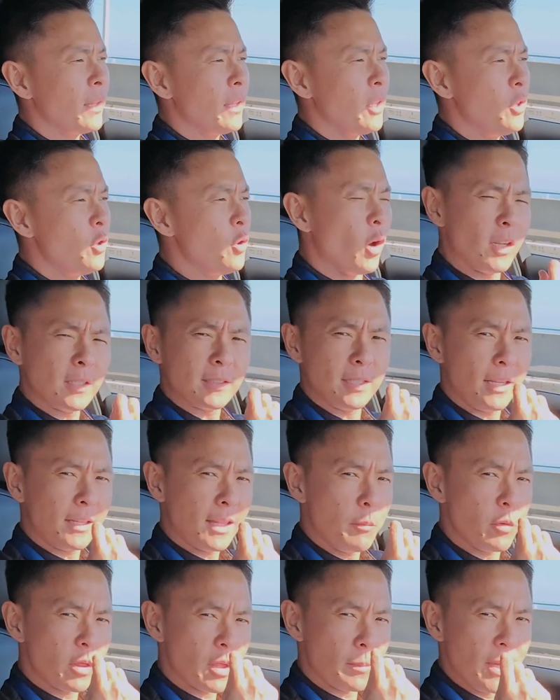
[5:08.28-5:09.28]
you gotta take
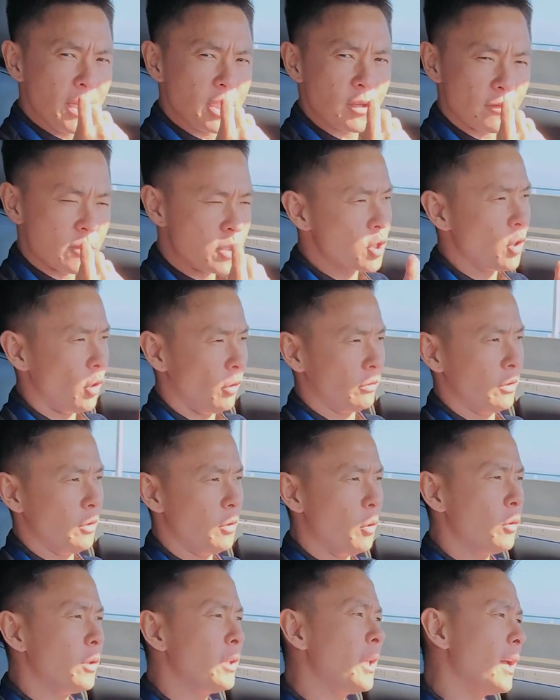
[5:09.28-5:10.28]
them with a pinch of salt. You
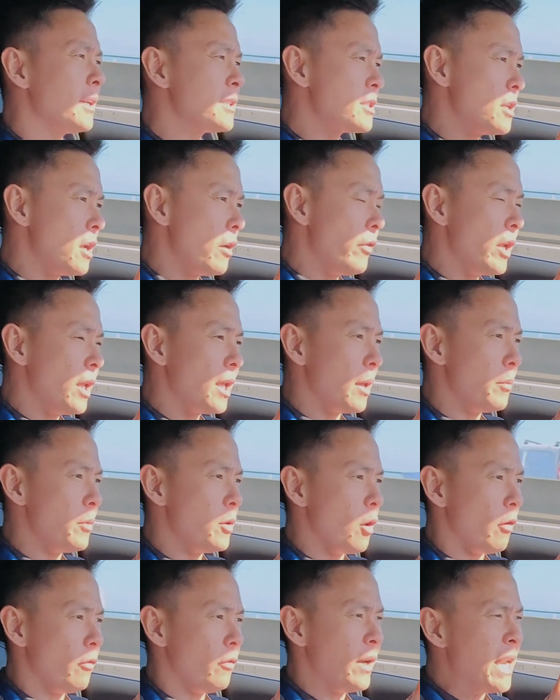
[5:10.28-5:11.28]
know, their steering can
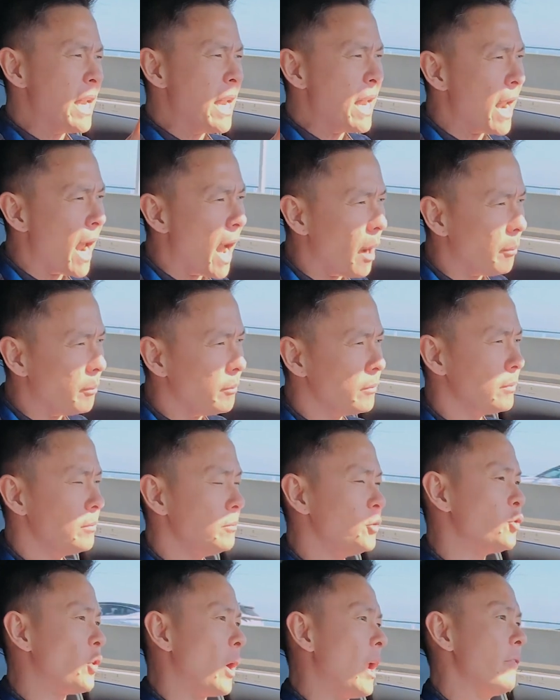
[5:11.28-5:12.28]
be often numb,
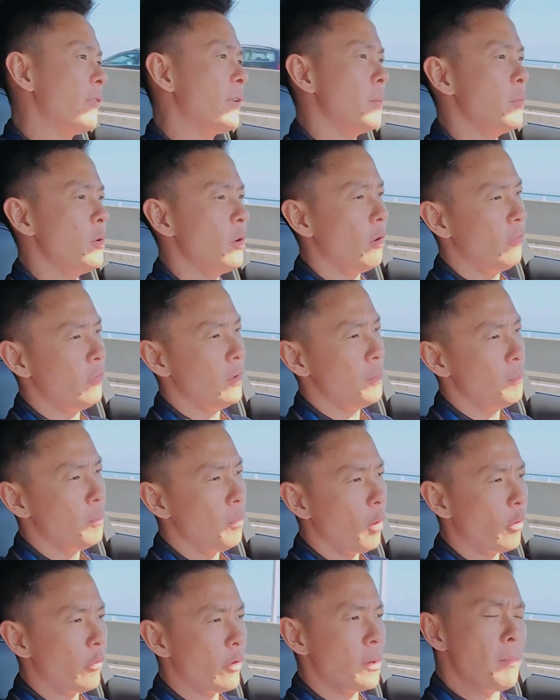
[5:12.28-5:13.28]
drive can be often
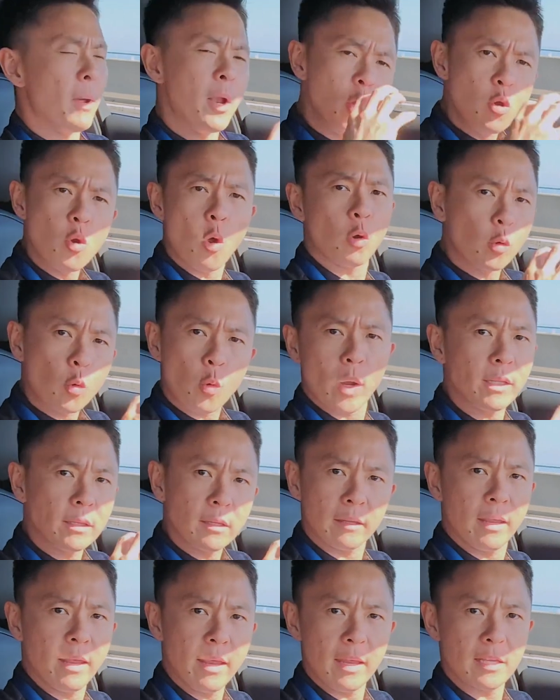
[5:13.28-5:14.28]
boring, but not quite
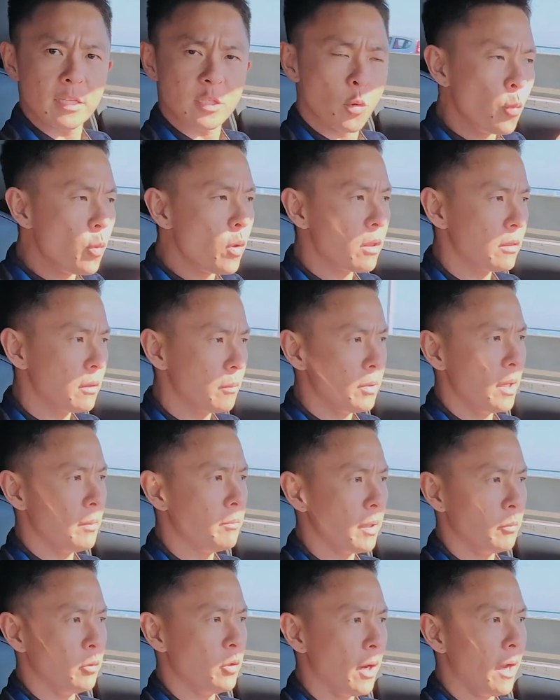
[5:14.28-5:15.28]
the case with the
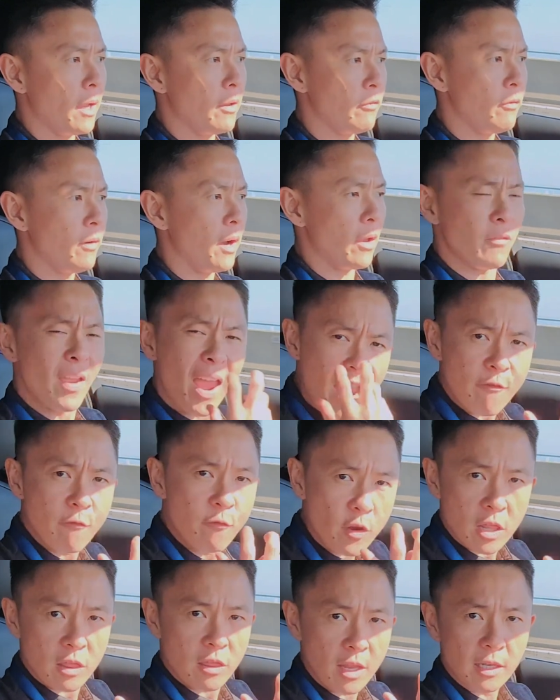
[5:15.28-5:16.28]
BMW i5.
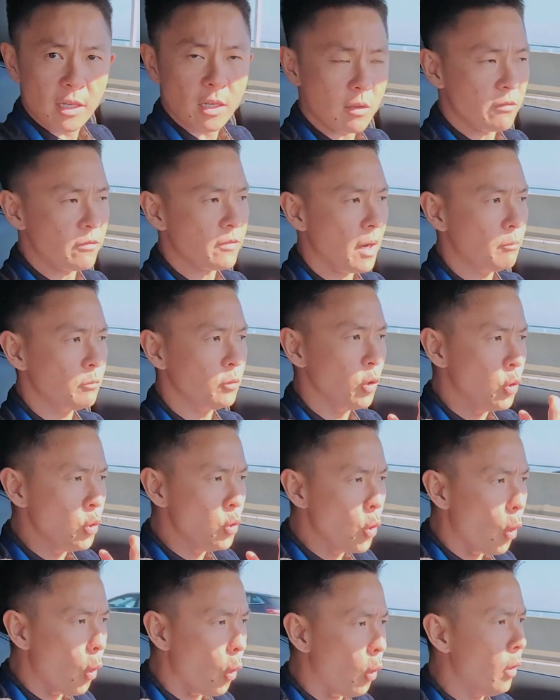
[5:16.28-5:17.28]
Everything that you've come
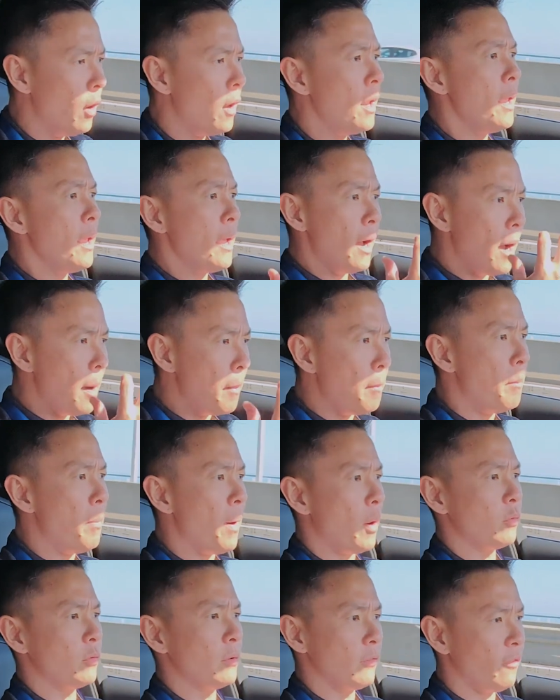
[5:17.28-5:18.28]
to know
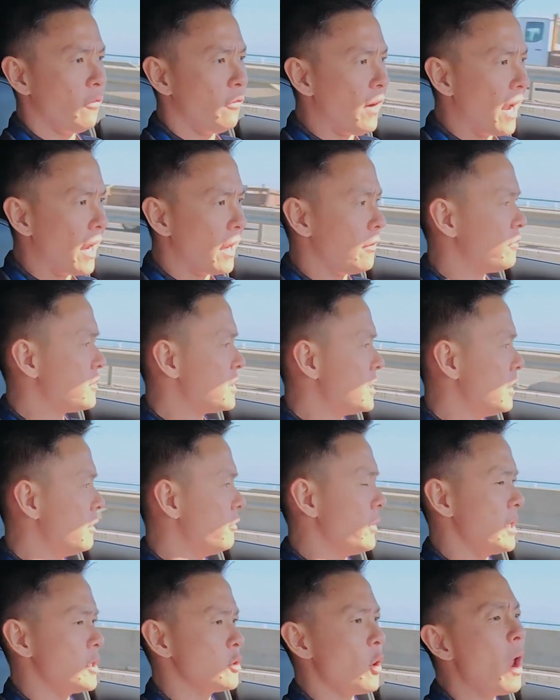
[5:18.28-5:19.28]
about the 5
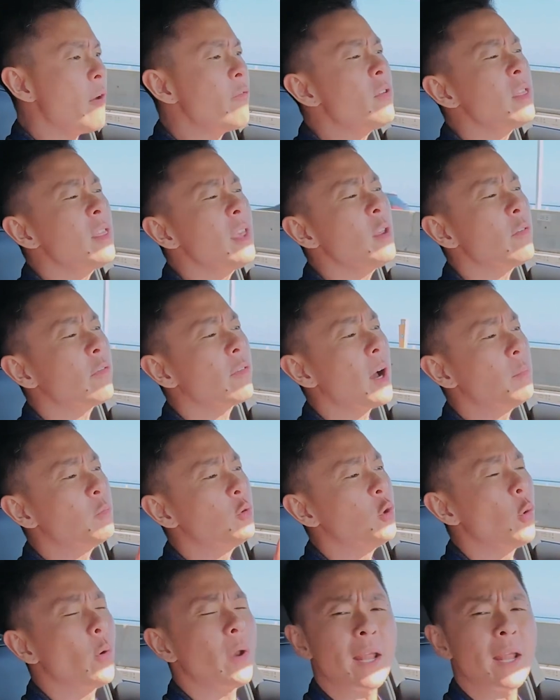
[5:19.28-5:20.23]
Series, or everything you've come to know and